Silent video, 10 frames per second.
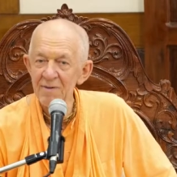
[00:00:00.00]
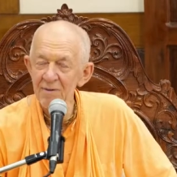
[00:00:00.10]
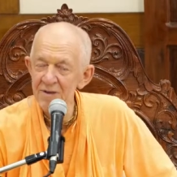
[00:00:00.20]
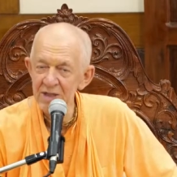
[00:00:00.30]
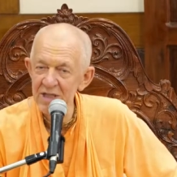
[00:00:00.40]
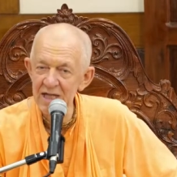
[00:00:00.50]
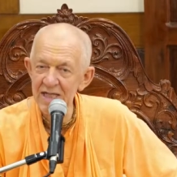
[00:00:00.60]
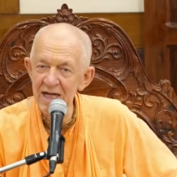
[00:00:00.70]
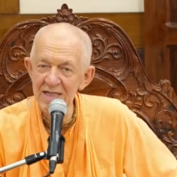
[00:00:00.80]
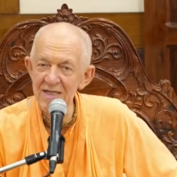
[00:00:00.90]
And Lord
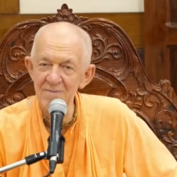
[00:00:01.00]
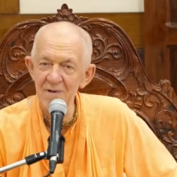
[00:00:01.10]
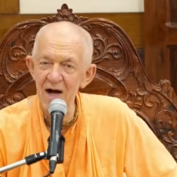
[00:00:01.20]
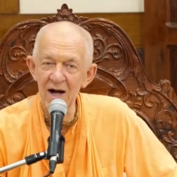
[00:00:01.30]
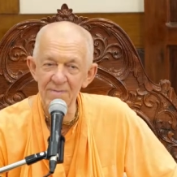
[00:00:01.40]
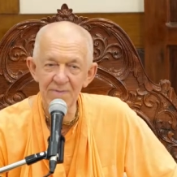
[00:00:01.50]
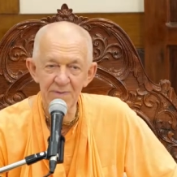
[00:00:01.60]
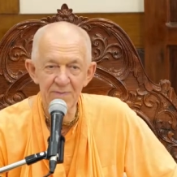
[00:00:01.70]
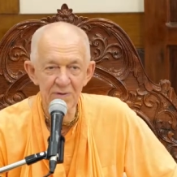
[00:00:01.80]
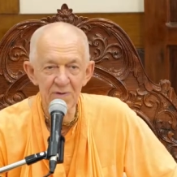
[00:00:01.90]
Chaitanya
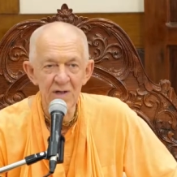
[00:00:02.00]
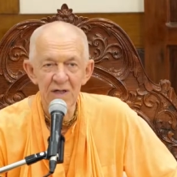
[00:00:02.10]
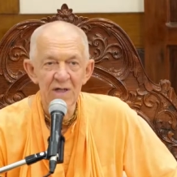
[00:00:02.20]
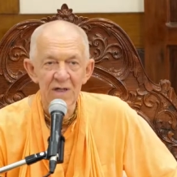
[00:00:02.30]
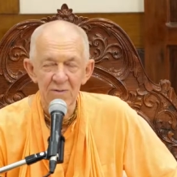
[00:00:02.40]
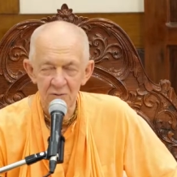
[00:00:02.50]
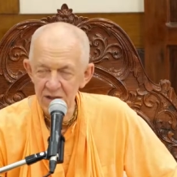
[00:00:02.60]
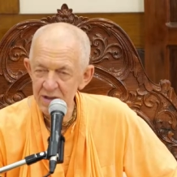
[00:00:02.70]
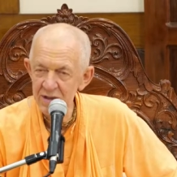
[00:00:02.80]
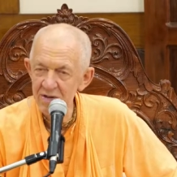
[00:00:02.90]
Mahaprabhu
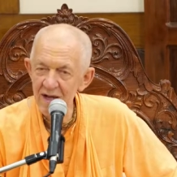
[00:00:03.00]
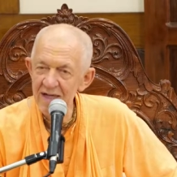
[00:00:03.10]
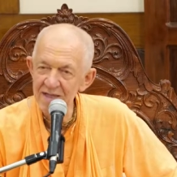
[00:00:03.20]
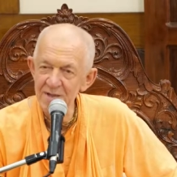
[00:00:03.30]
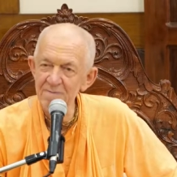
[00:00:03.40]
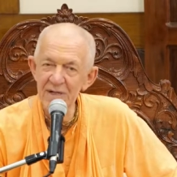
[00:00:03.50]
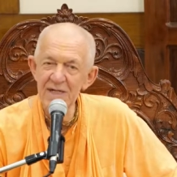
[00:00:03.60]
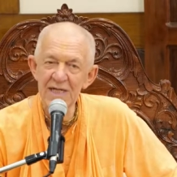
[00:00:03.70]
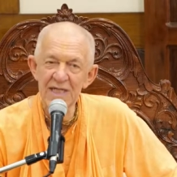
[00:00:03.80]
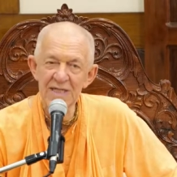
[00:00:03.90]
wants to
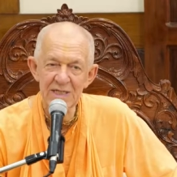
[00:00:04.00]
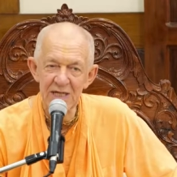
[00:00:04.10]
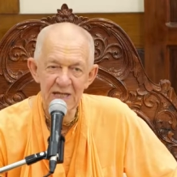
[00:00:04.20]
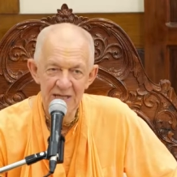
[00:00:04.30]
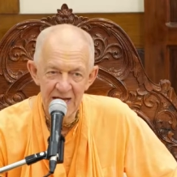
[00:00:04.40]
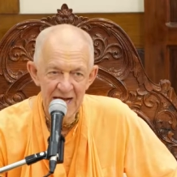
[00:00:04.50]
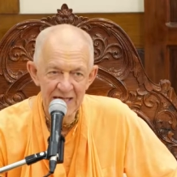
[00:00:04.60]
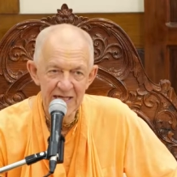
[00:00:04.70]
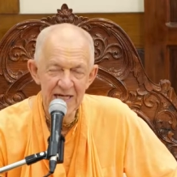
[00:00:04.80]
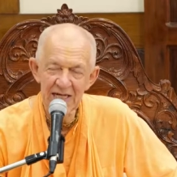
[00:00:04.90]
experience
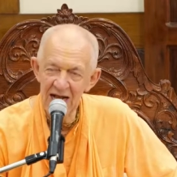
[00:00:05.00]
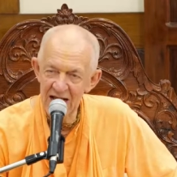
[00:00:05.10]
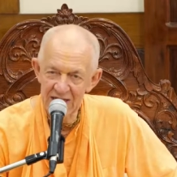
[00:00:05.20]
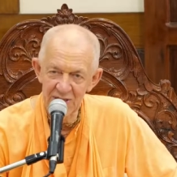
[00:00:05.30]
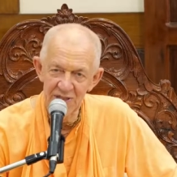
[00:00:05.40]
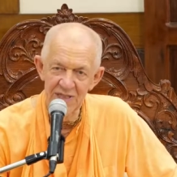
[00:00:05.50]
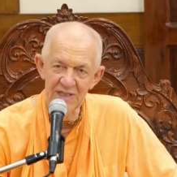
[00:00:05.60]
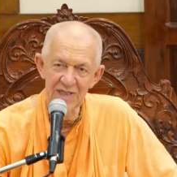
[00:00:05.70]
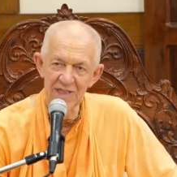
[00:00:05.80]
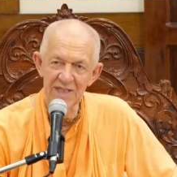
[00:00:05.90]
that
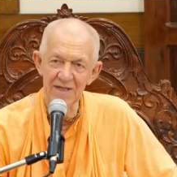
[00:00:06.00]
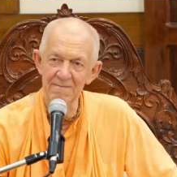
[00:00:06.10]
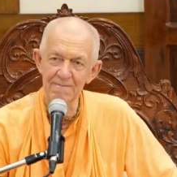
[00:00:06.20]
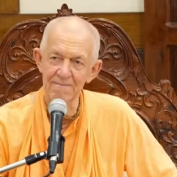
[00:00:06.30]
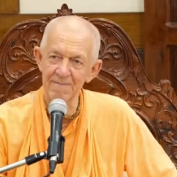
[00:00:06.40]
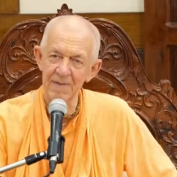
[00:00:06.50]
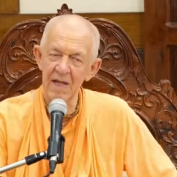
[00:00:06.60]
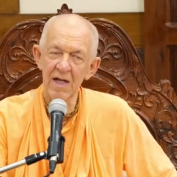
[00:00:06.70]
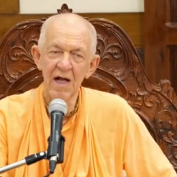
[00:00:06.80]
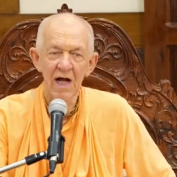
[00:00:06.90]
ecstasy.
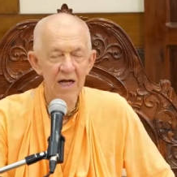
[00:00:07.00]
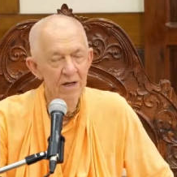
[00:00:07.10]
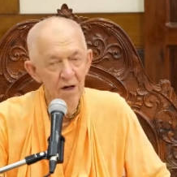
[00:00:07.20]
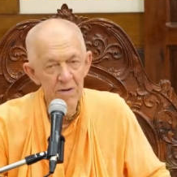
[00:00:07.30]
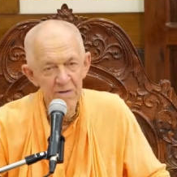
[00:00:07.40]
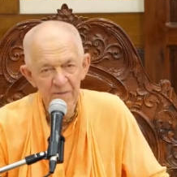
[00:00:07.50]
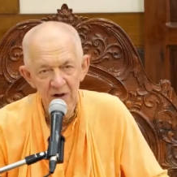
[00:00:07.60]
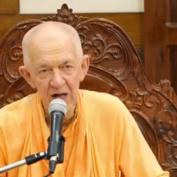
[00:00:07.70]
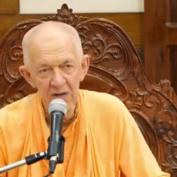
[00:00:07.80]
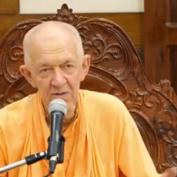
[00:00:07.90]
And all the
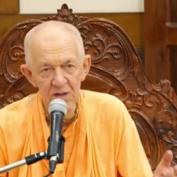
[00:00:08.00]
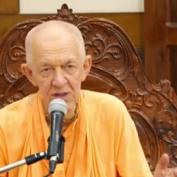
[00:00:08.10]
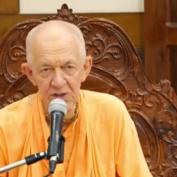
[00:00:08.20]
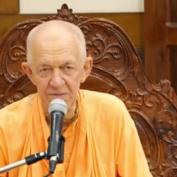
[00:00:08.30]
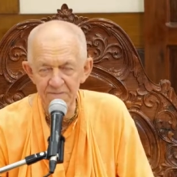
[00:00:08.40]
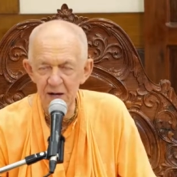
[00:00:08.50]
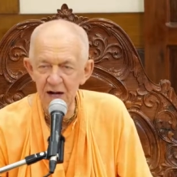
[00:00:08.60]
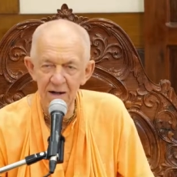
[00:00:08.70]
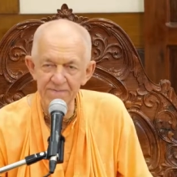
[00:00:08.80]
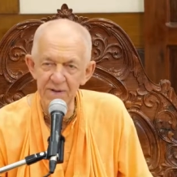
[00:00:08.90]
followers of
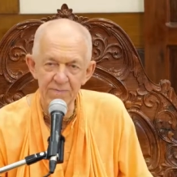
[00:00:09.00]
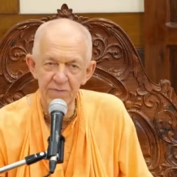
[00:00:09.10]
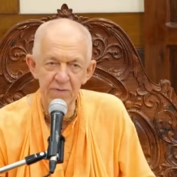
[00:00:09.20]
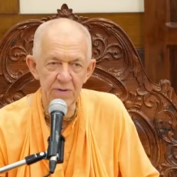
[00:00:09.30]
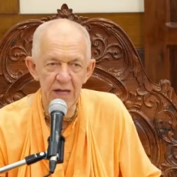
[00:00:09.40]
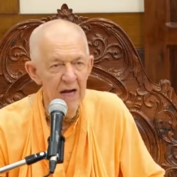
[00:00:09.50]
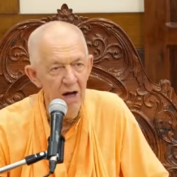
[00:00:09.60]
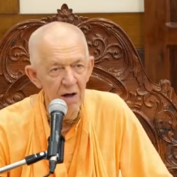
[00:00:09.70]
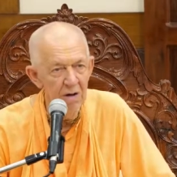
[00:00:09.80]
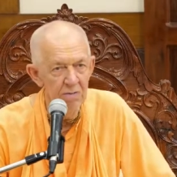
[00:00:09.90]
Mahaprabhu, they
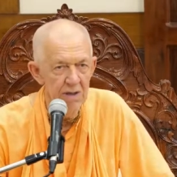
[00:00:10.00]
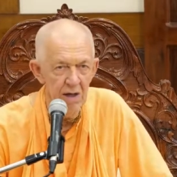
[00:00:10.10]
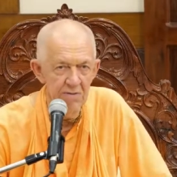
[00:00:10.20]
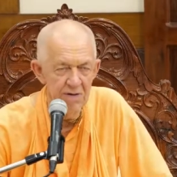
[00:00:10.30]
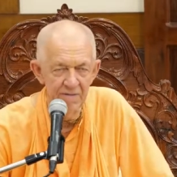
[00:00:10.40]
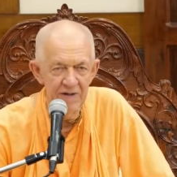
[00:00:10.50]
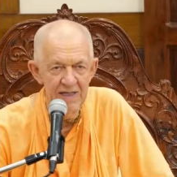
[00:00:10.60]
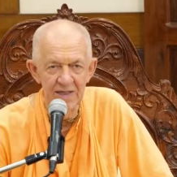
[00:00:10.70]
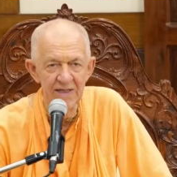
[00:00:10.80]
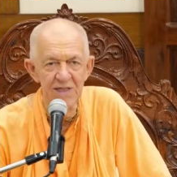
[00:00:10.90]
all
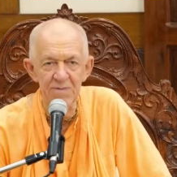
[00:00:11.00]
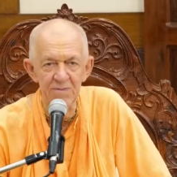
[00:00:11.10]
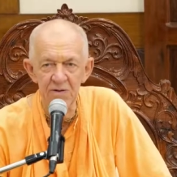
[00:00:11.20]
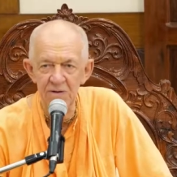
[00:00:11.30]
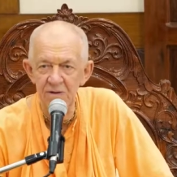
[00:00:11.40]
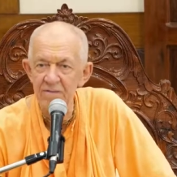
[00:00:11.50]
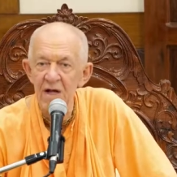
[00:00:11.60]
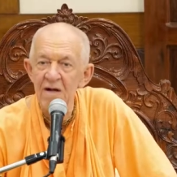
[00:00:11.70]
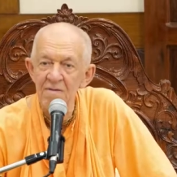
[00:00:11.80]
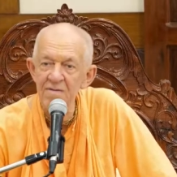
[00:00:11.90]
cultivate this mode of
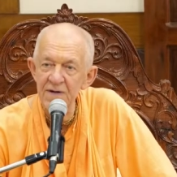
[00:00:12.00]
